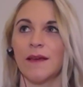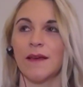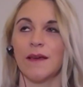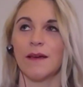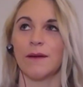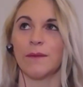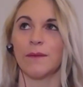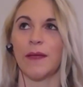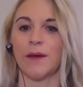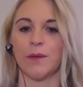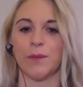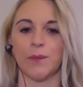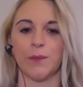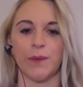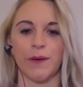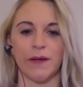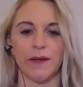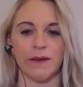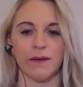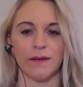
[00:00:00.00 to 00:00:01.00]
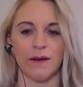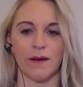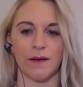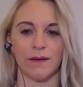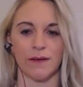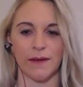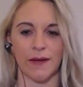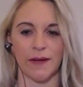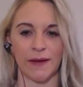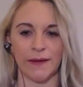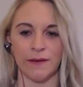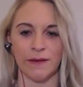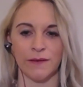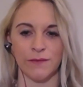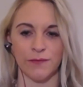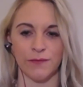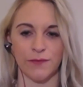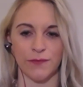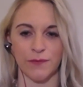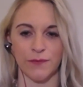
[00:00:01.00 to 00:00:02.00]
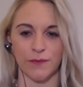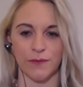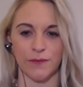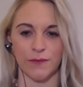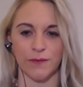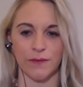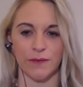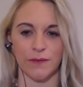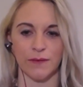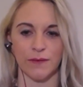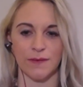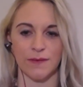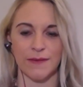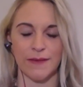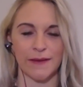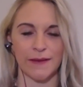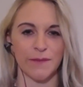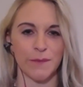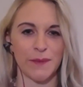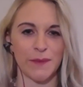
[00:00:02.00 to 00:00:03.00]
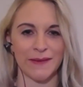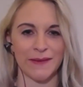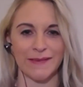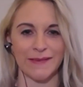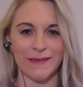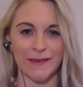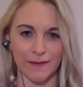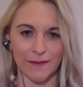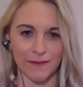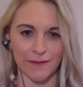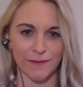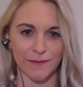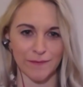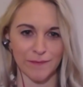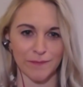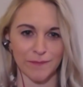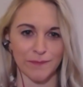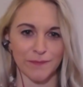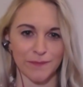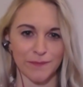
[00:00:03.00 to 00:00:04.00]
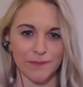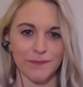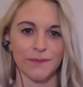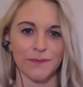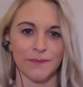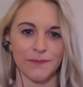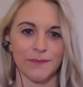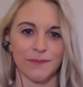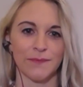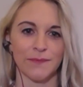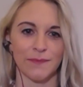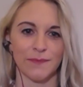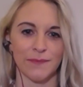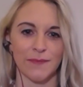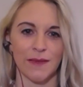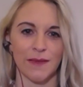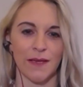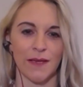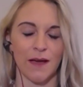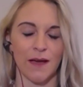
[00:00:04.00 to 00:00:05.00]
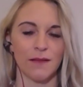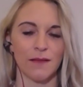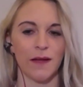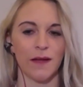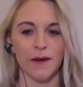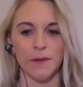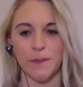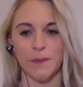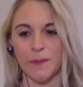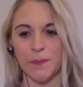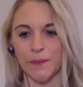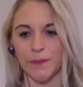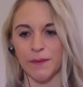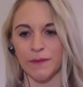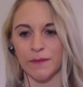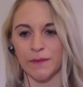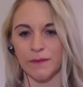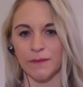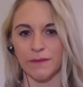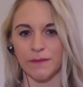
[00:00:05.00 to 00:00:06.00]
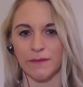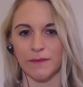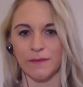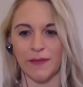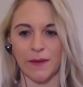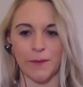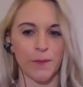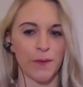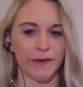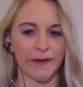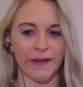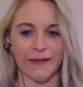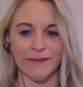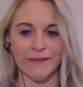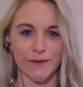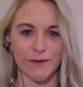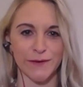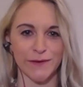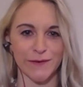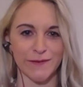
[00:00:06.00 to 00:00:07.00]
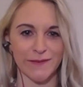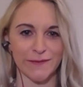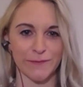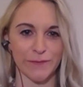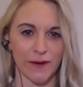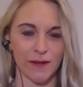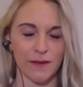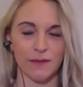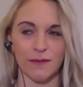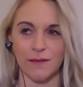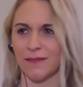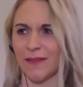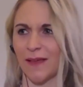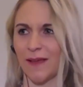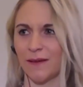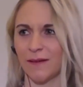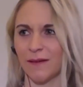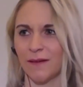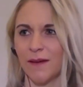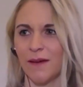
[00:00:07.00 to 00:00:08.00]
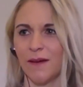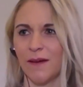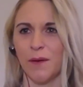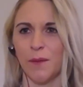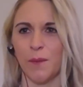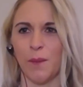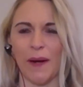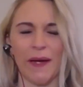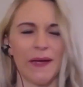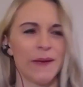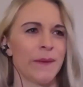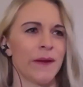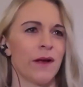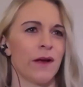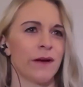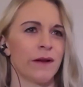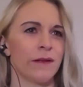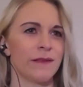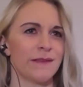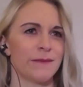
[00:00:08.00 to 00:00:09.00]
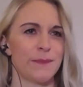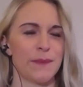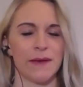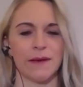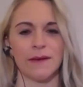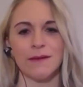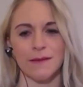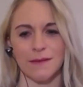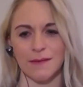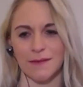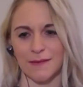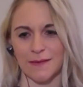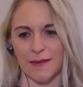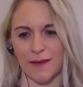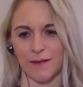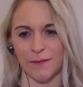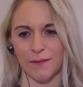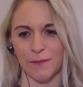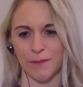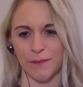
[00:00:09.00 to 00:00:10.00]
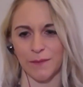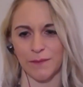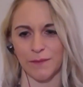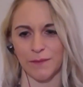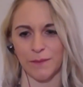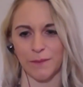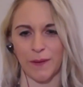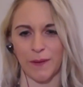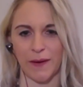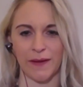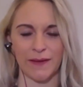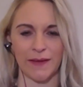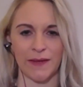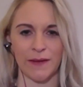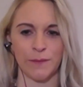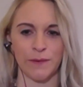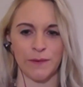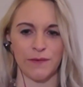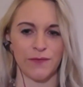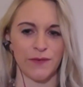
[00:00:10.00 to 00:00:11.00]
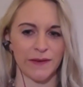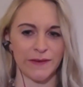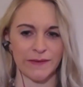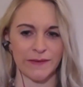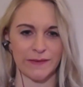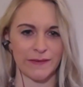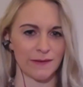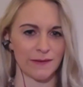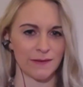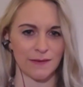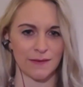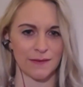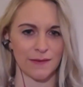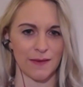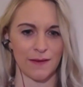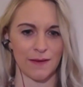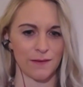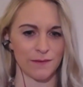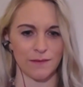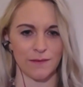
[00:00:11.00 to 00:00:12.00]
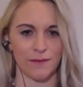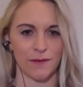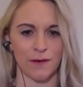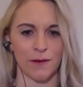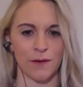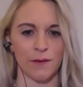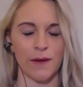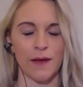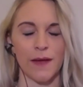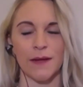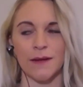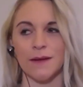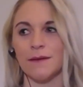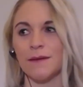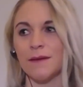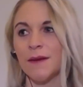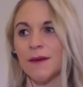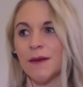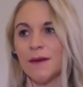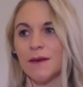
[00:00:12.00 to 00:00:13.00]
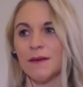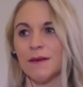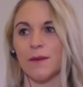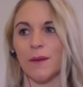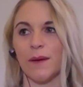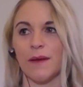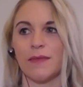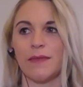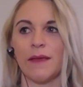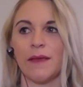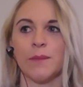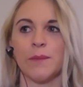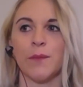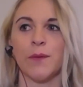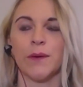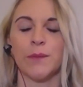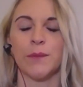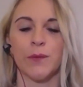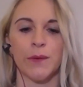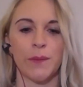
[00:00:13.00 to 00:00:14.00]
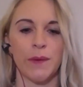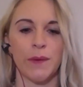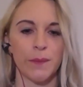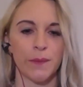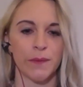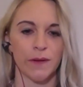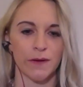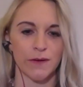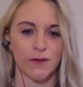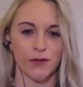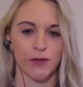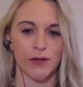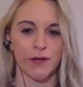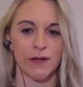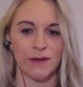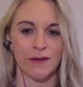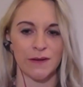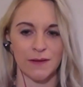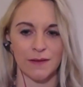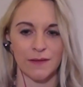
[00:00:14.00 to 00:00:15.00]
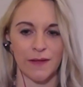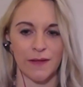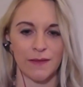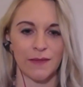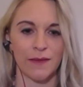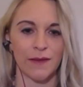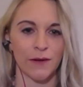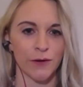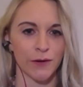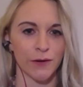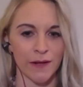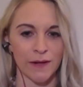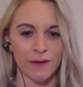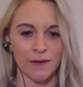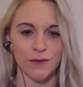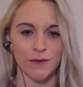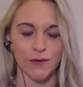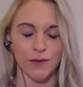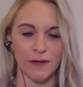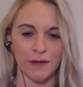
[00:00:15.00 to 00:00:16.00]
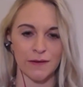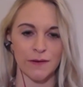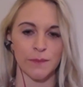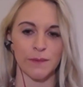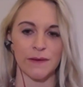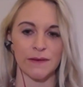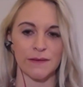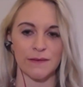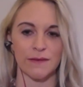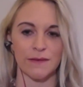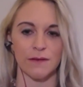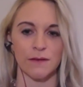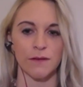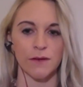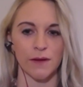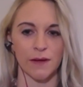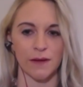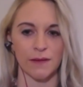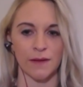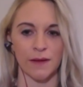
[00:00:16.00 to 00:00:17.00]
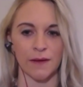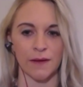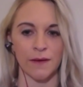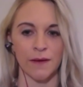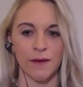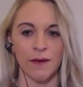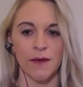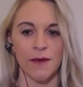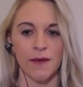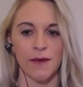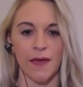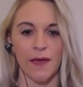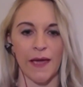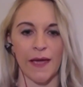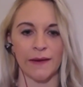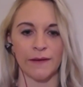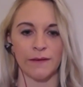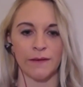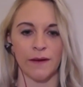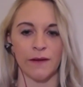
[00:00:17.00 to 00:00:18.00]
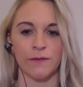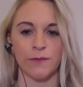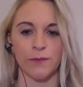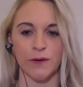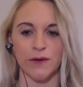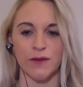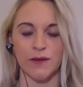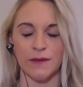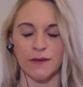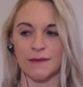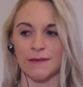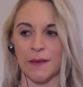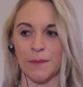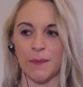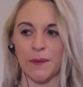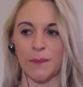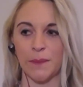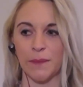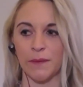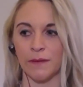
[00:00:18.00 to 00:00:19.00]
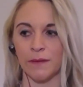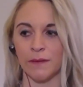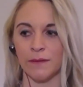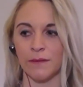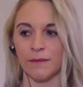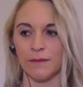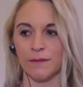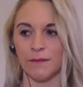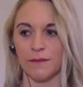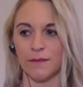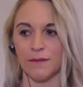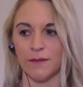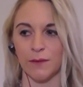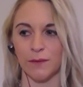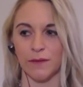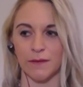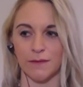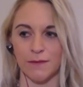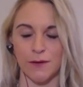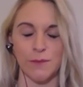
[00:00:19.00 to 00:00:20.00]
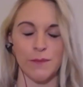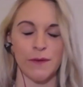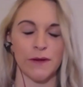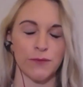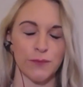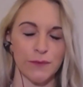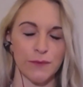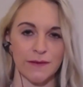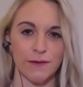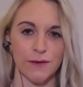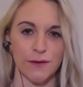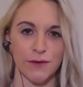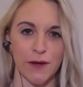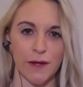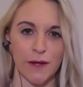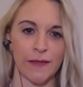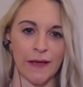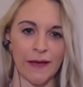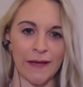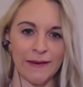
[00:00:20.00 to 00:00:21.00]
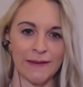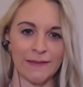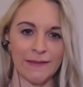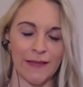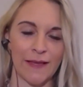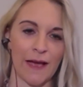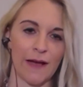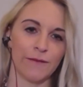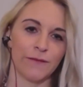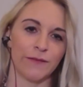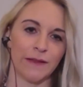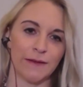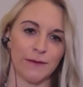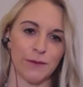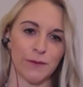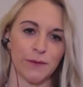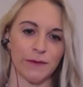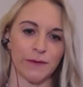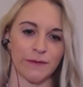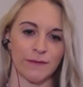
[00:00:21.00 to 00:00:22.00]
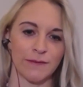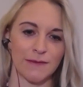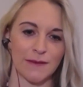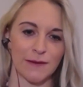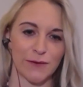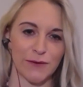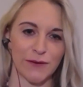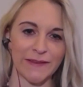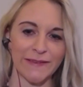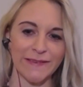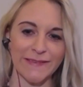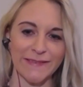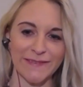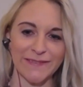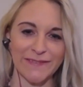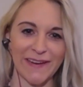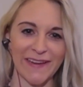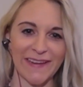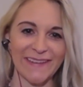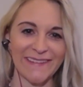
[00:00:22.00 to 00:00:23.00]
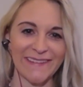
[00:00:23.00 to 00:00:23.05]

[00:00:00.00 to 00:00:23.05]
like we are kind of sick of being sick a lot of people they want answers right they're like why am i on all these pills like why can't we fix this like you know and so i think more and more people are turning to like the internet and turning to places to look and like and unfortunately some people do a little too much research online and they have like google degrees right